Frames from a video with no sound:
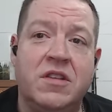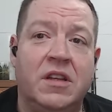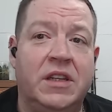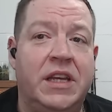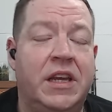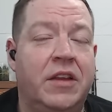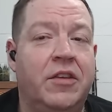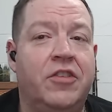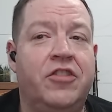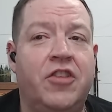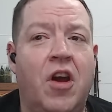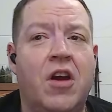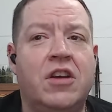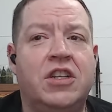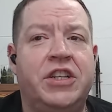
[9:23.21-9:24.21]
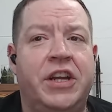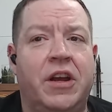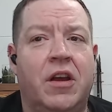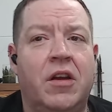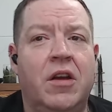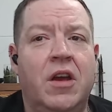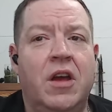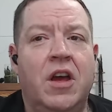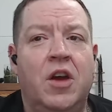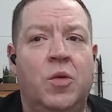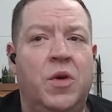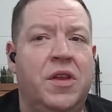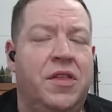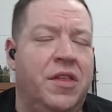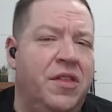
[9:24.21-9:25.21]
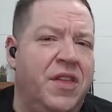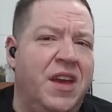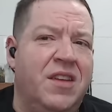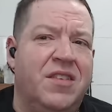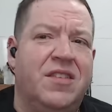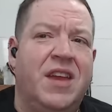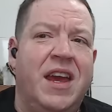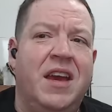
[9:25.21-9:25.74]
leading the charge here with things like